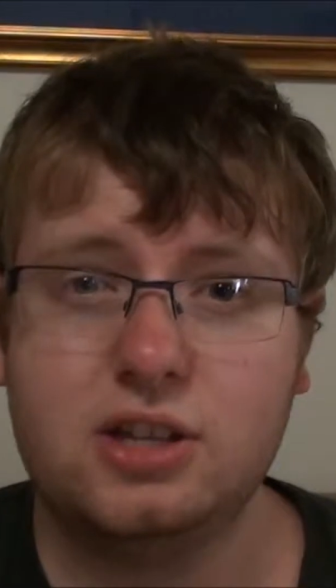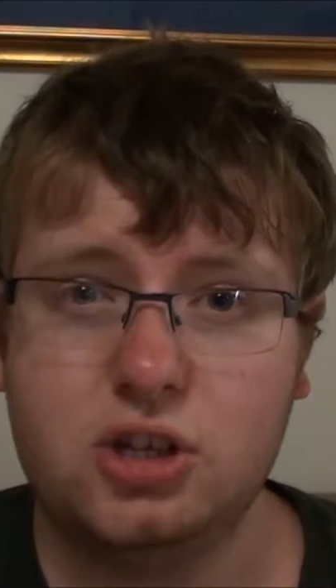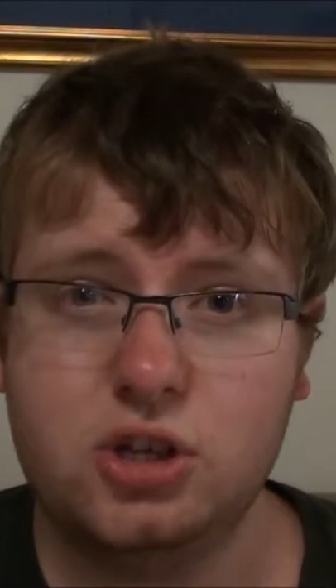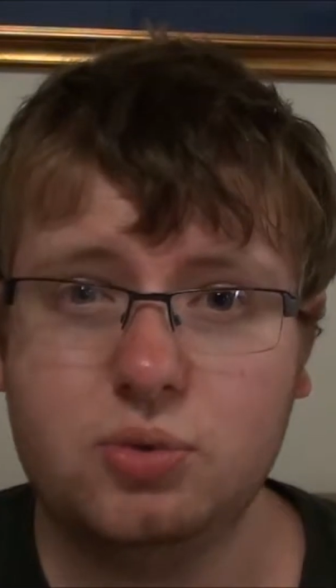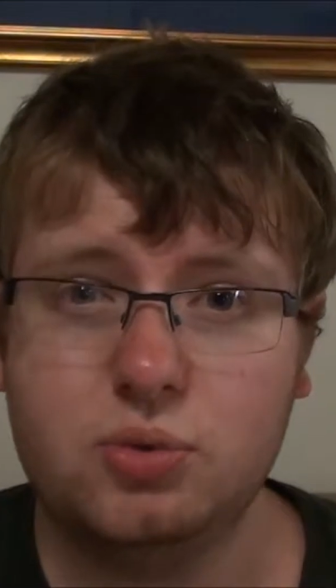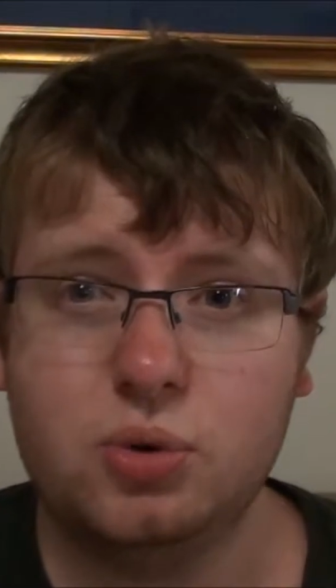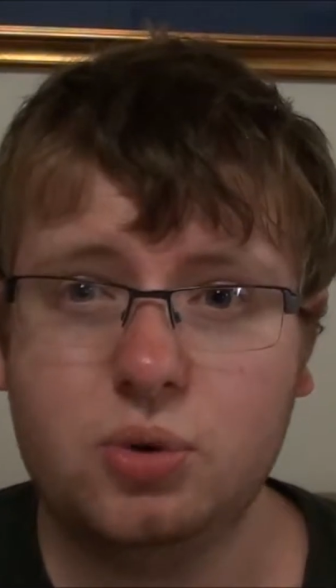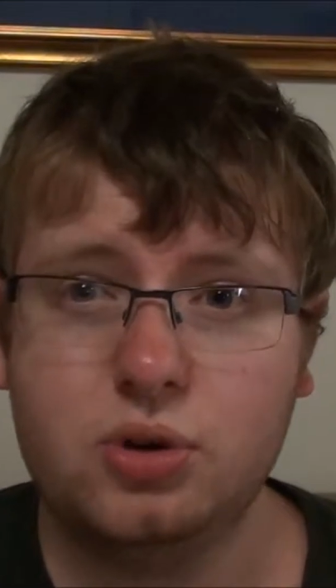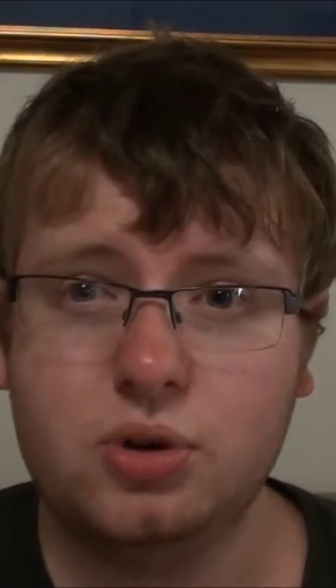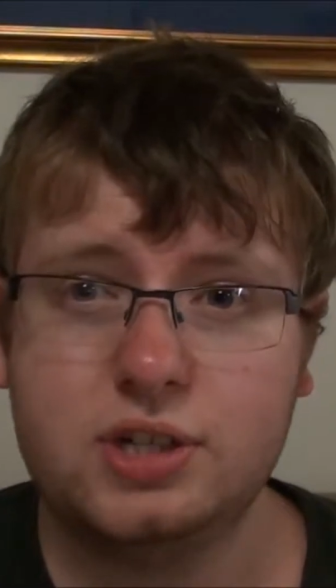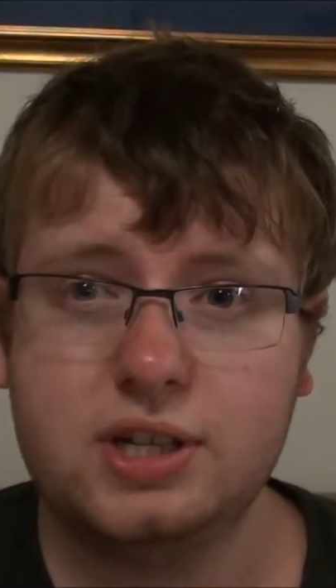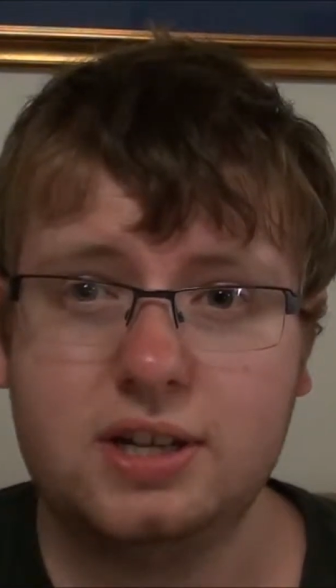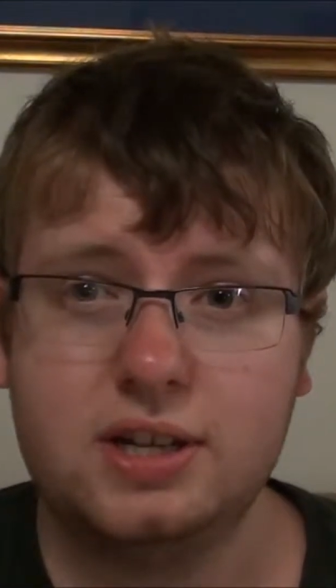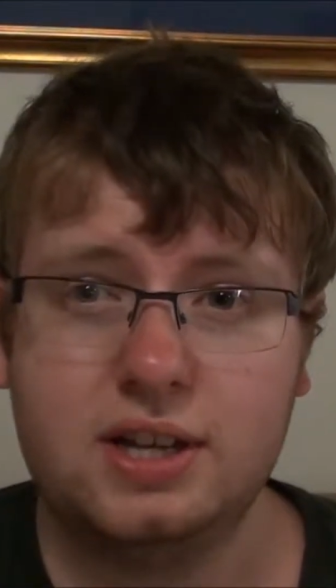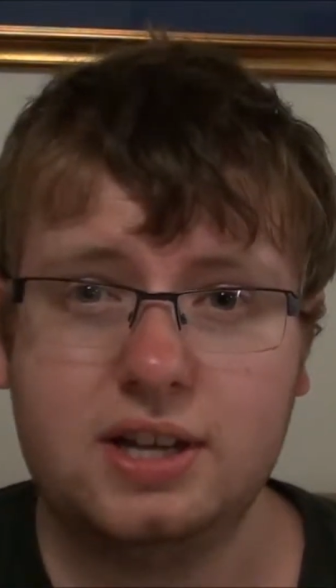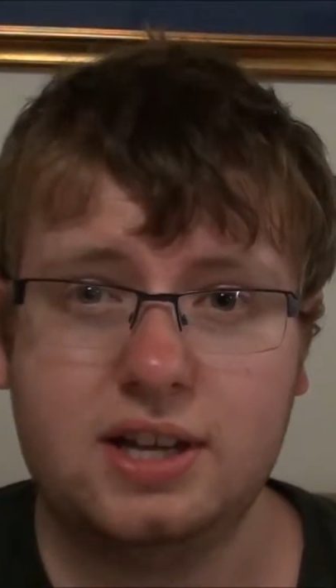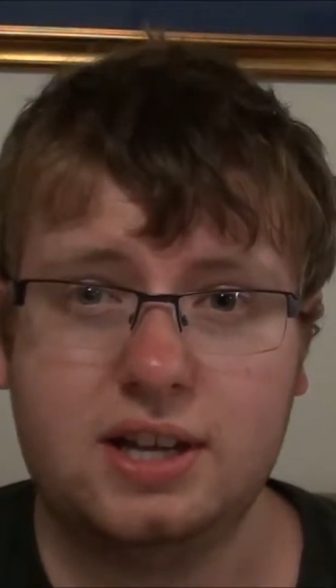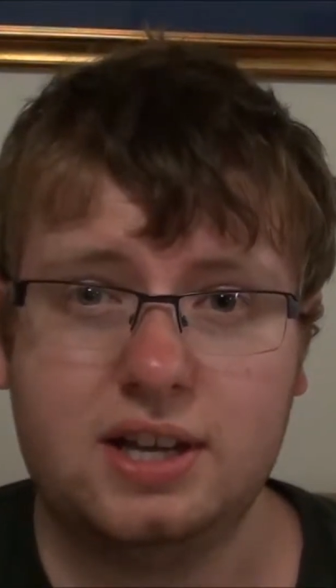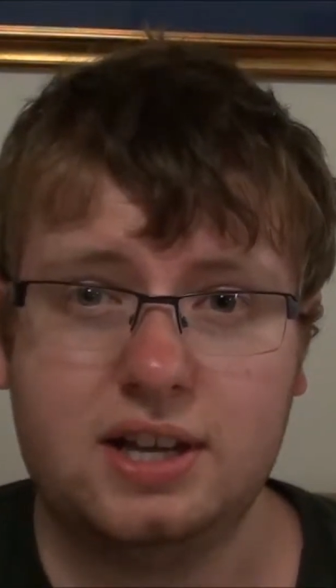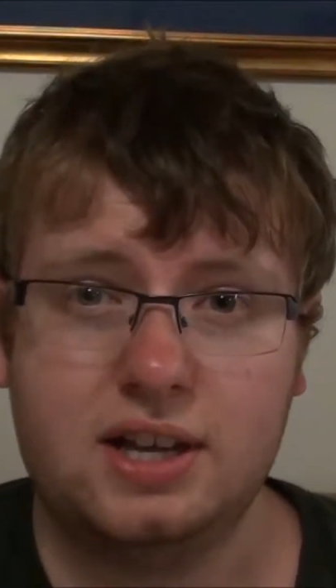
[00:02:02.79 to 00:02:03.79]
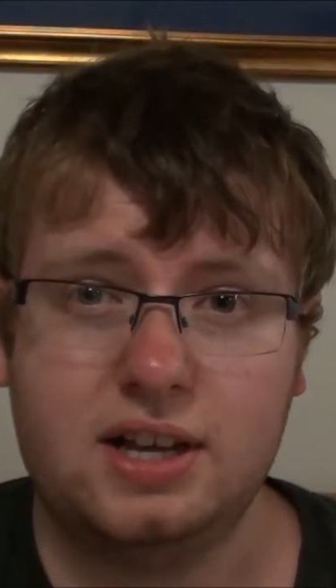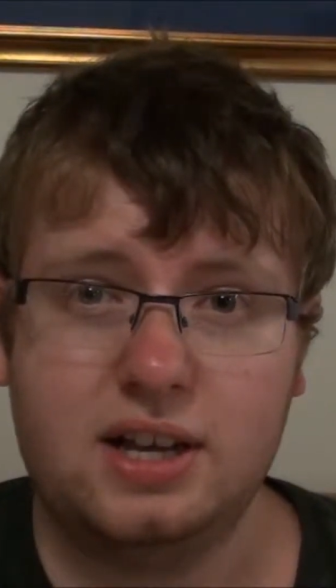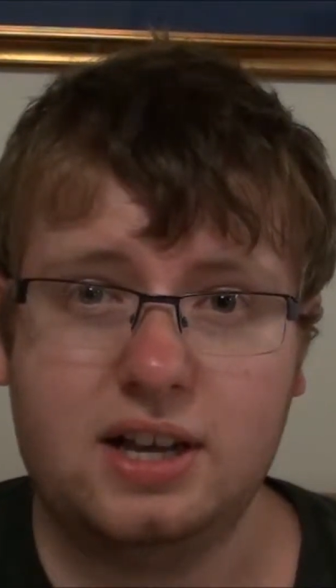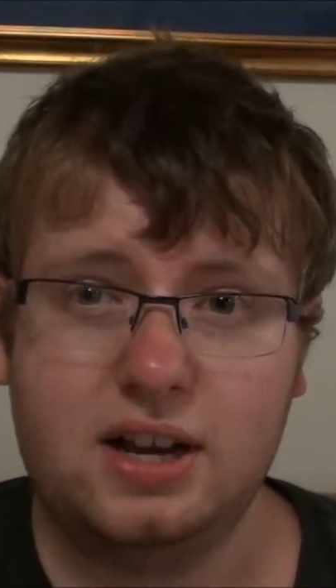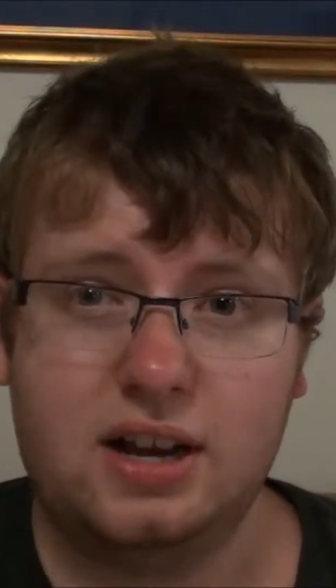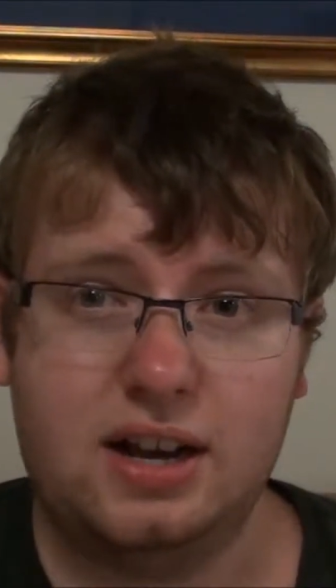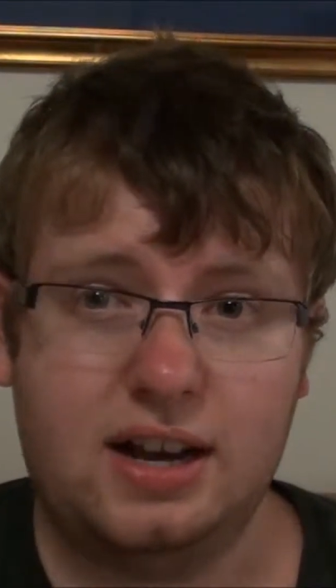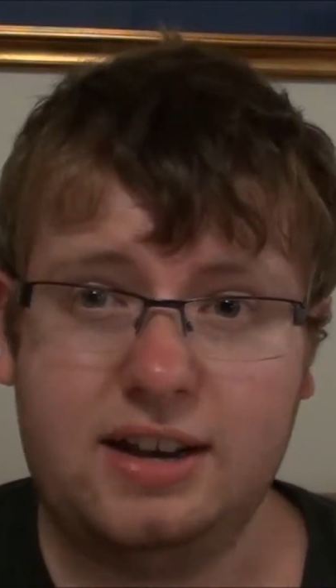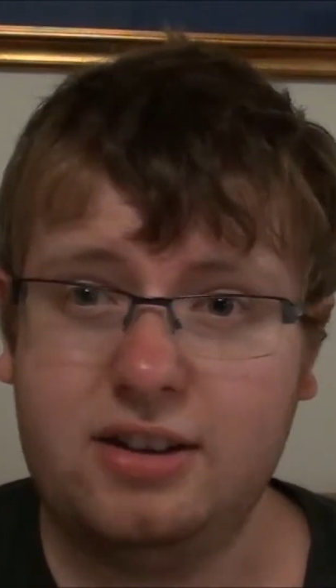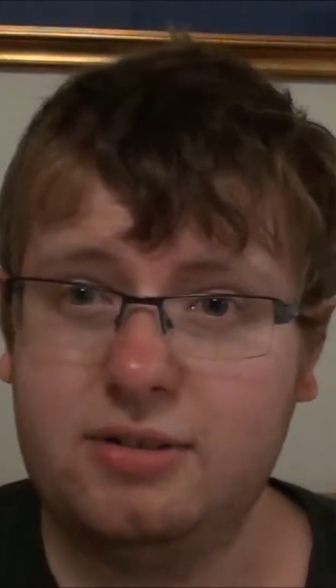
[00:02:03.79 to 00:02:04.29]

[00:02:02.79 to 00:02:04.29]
New Order. I